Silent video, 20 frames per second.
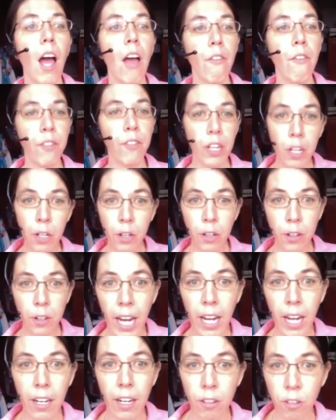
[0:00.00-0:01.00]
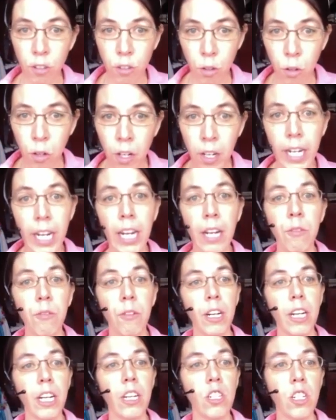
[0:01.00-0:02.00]
If you create a story
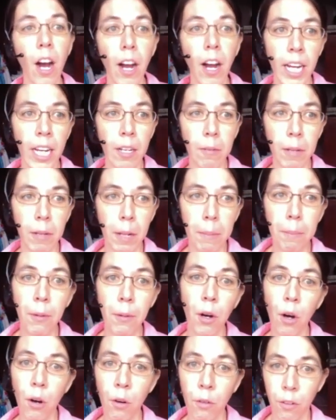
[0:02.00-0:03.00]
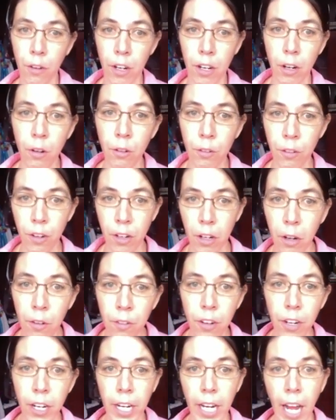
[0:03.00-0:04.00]
where you're talking to people over and over and
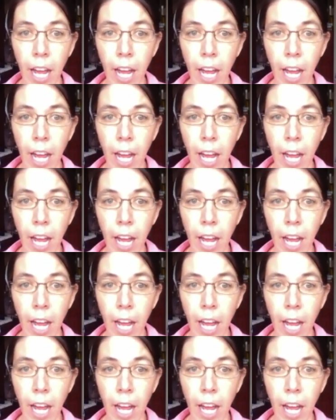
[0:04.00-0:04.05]
over